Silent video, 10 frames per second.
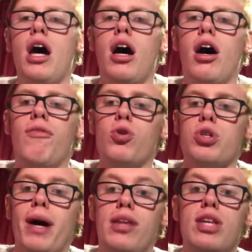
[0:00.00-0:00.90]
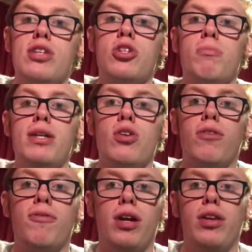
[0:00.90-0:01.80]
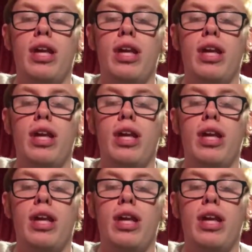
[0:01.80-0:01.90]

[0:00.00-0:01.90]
Uh, I've also added these two bits on the front.